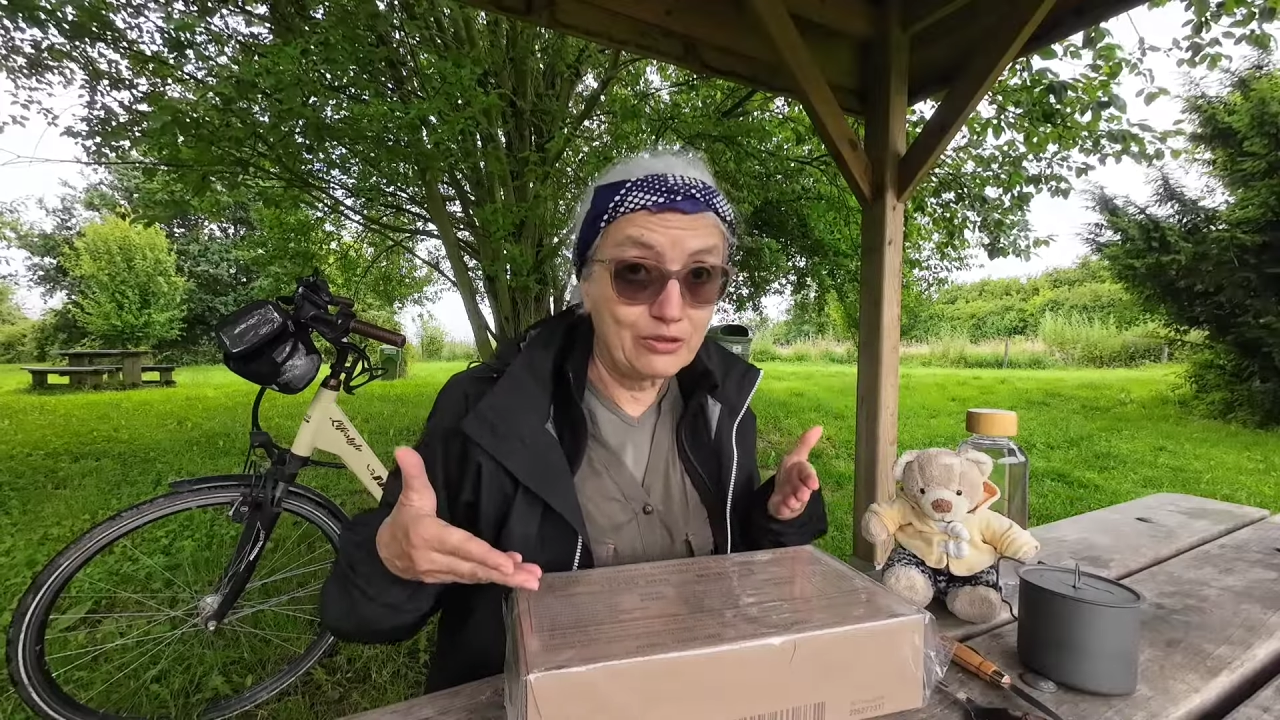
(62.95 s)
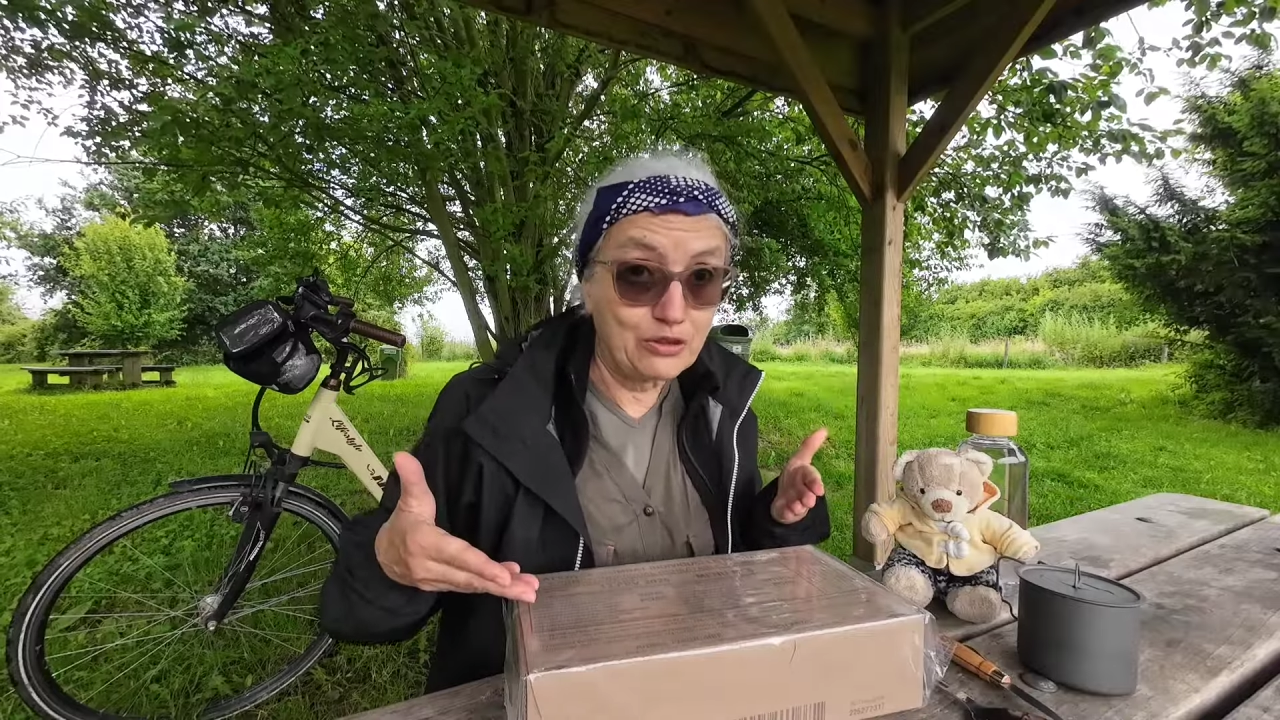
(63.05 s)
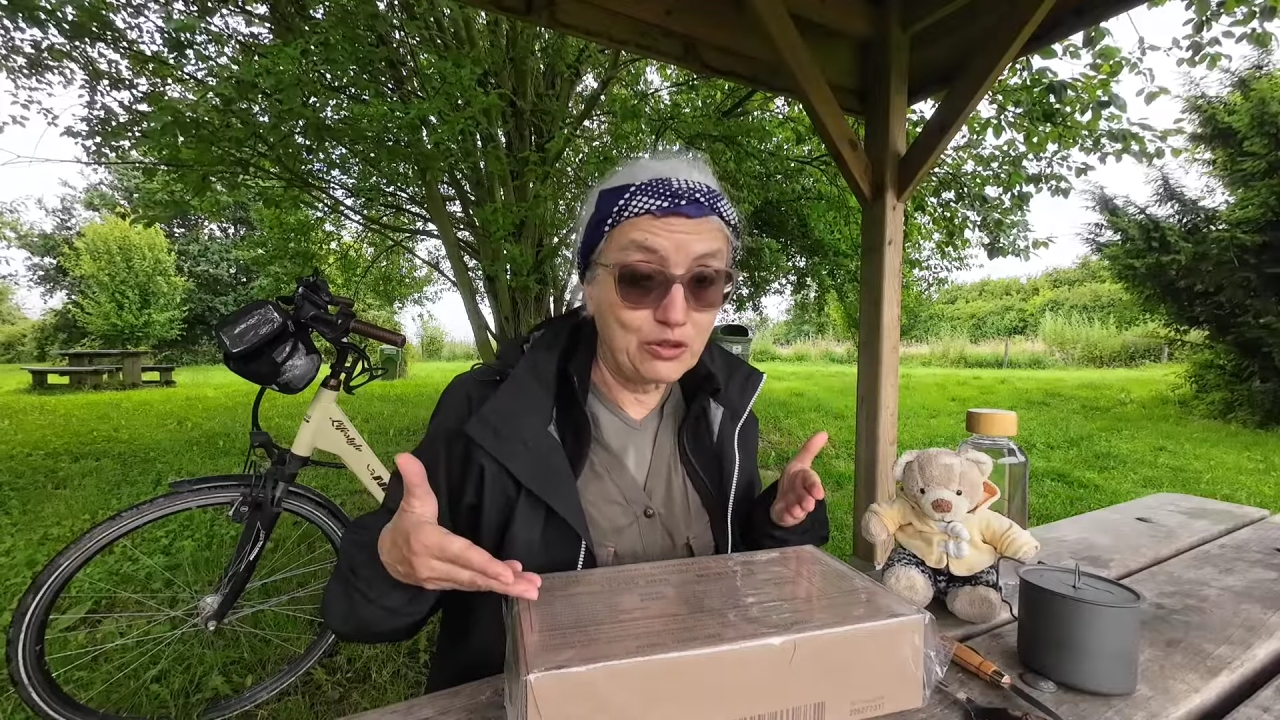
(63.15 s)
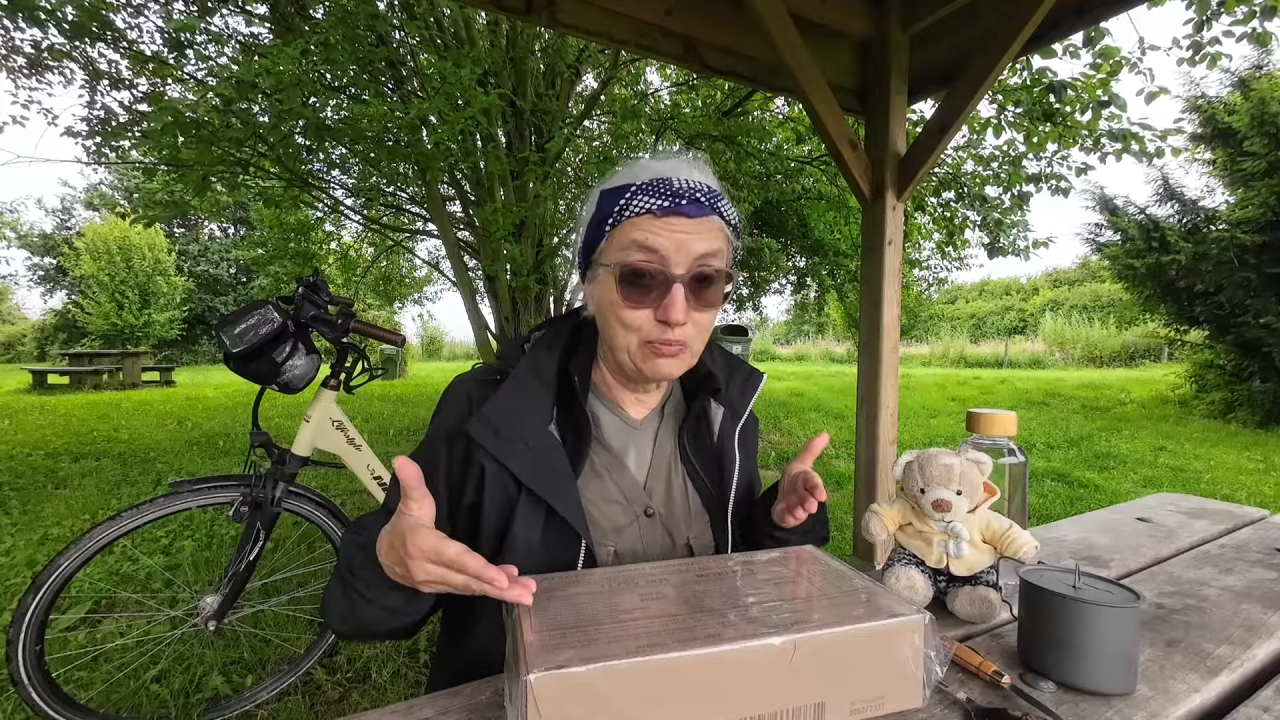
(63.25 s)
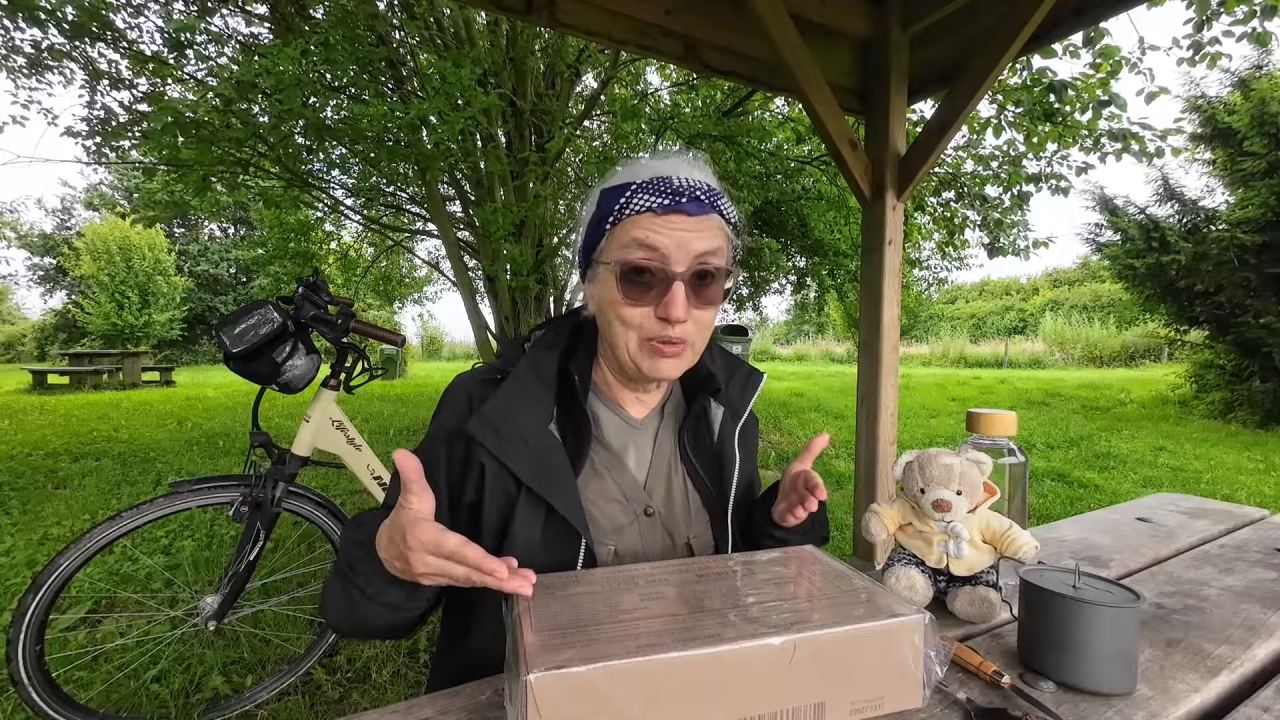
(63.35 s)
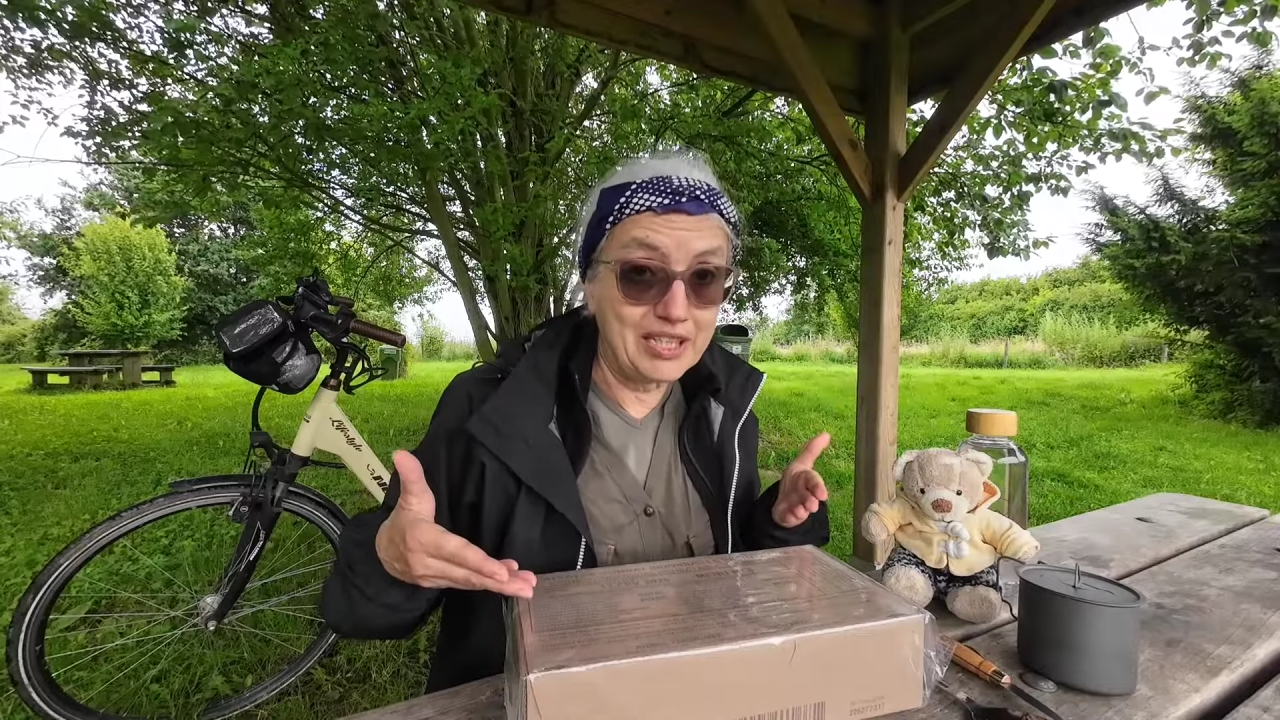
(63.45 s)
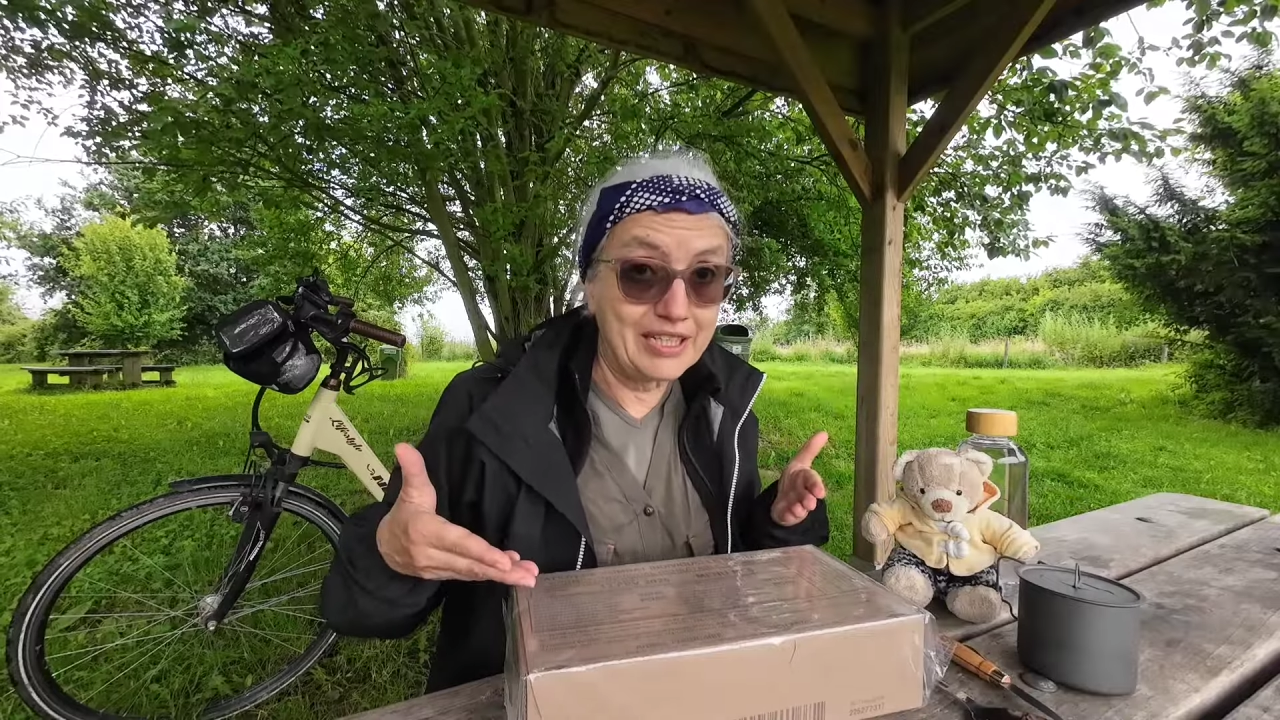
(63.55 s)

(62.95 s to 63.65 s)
should be